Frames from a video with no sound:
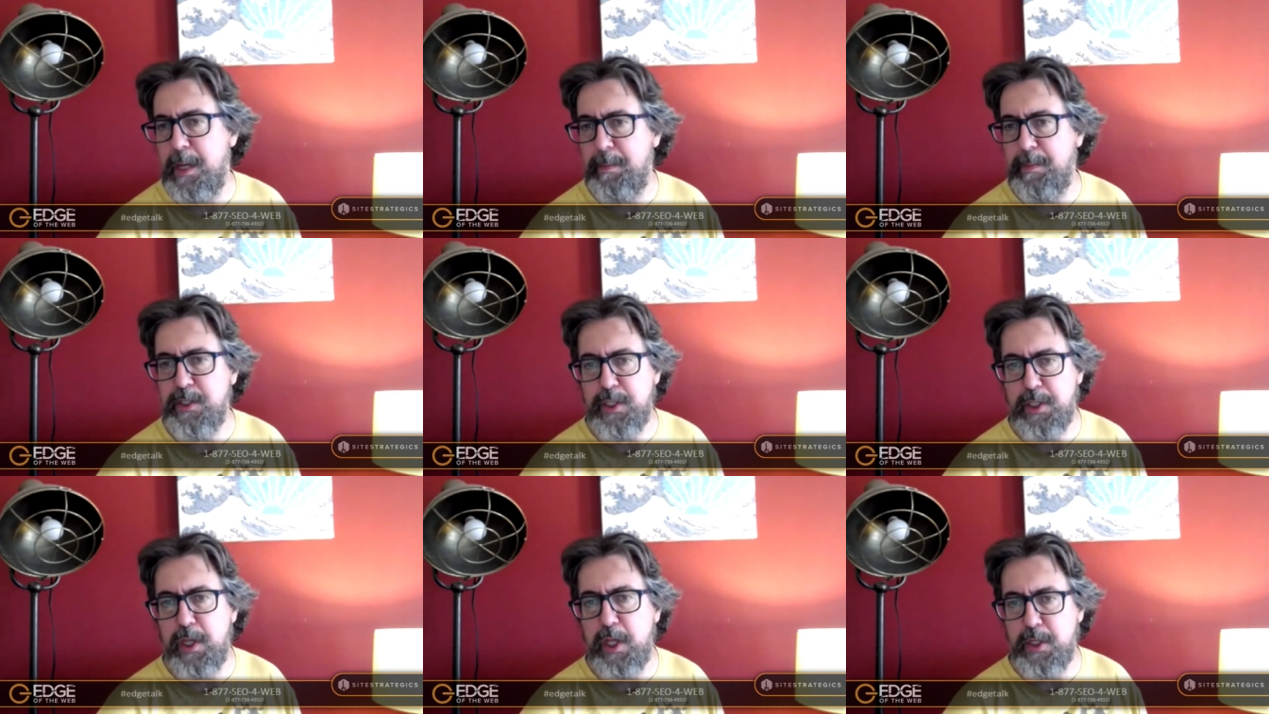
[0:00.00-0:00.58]

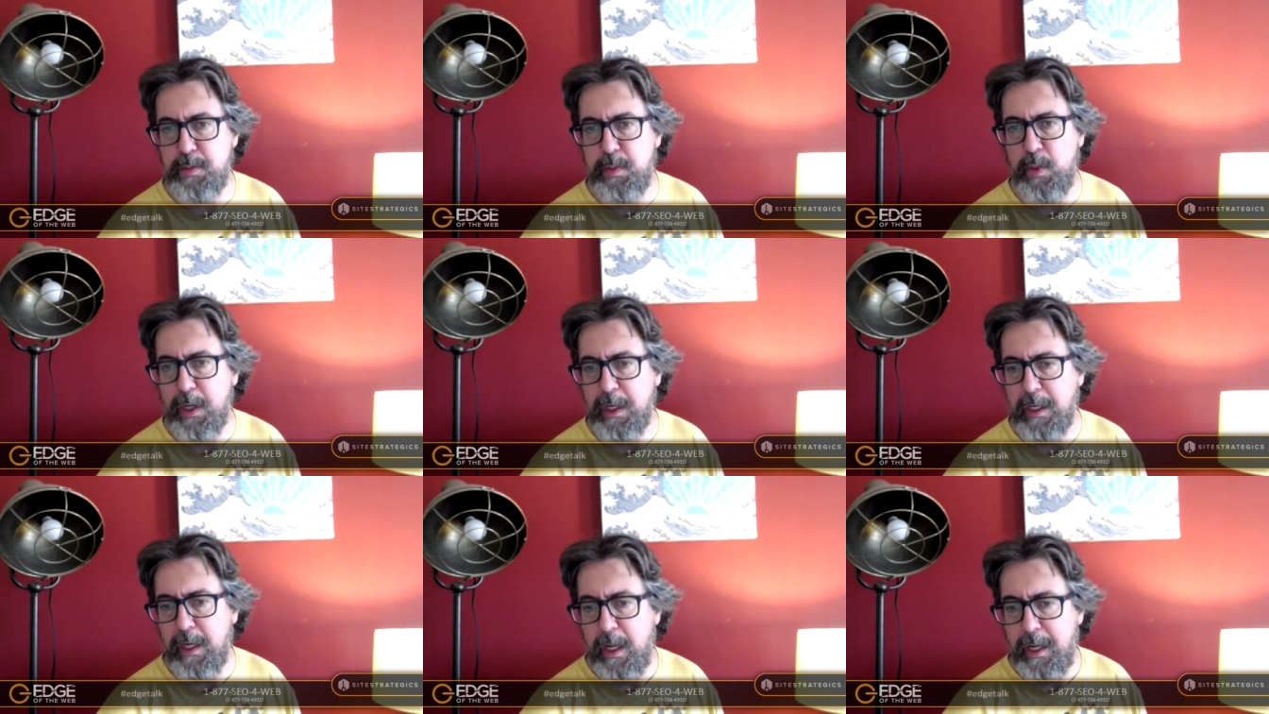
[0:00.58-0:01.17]
snippets at this
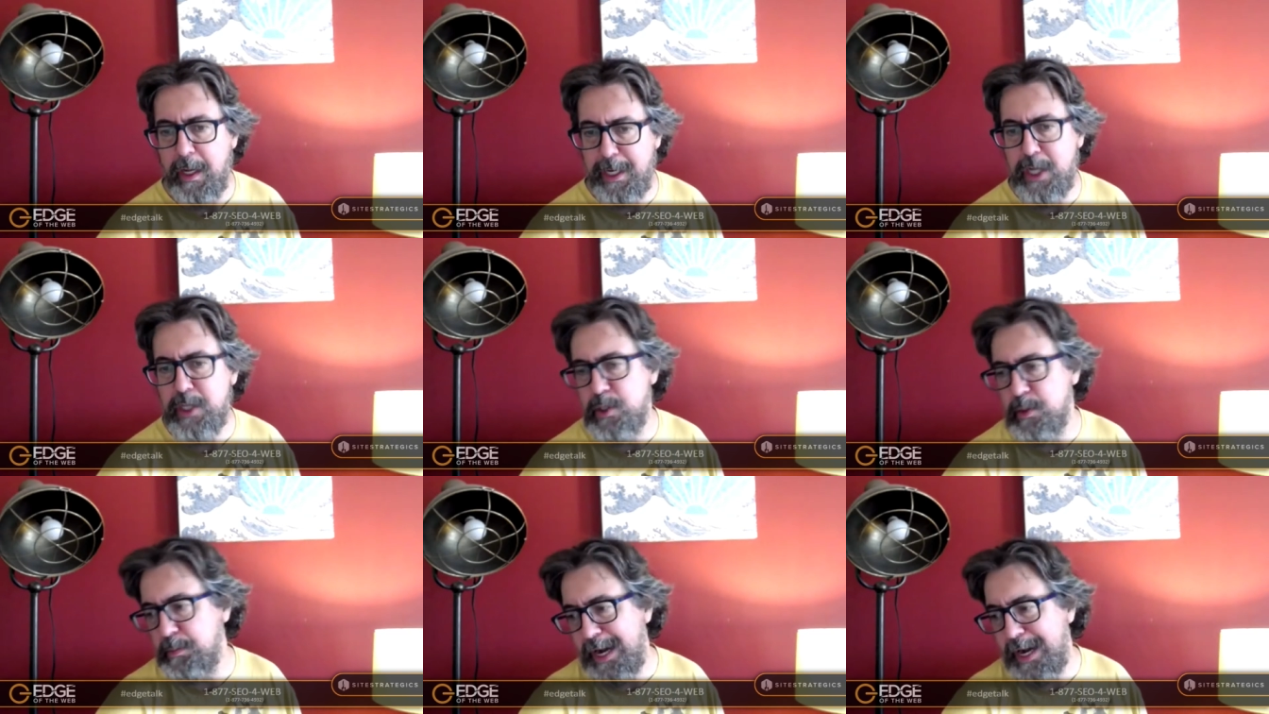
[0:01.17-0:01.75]
point. An
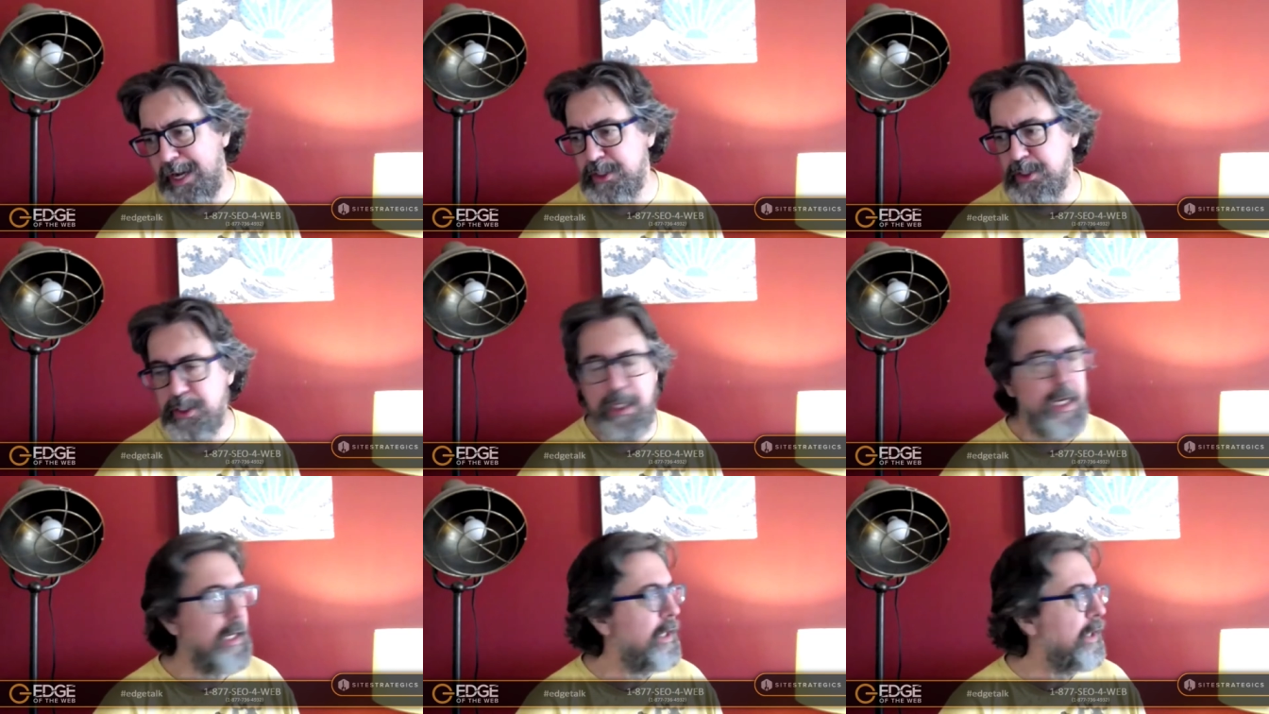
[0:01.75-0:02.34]
answer
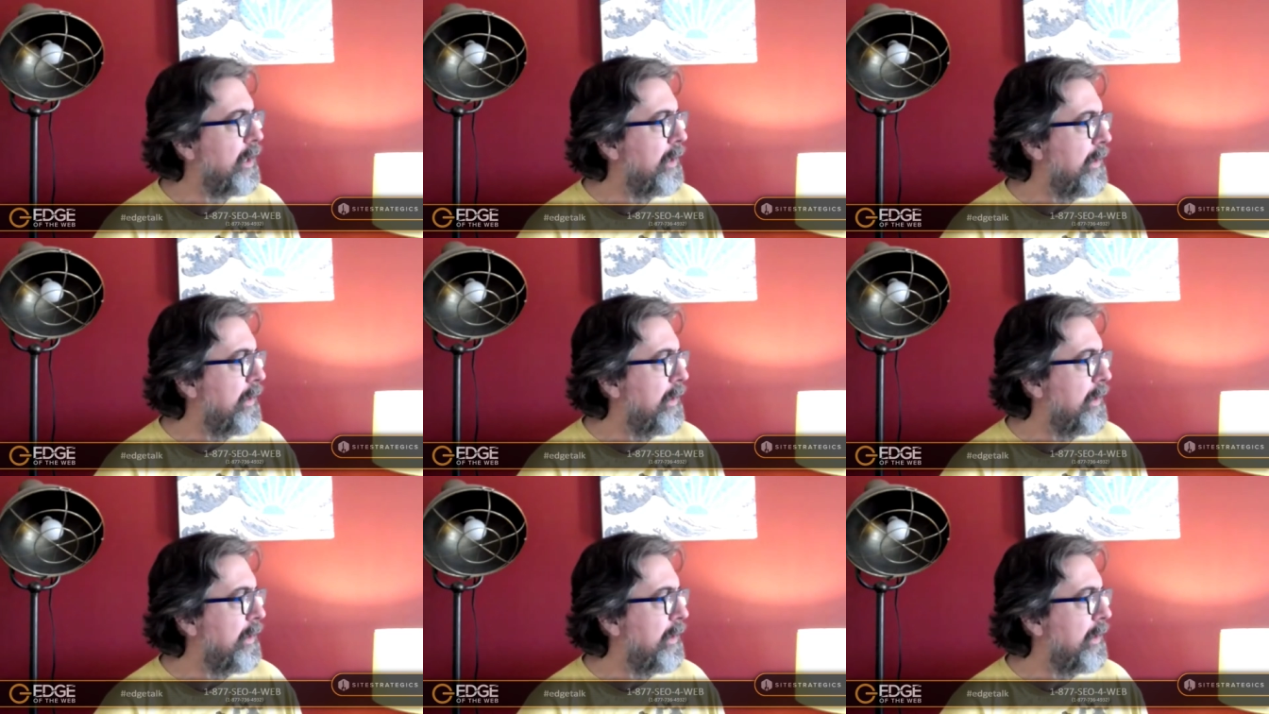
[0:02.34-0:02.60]
box that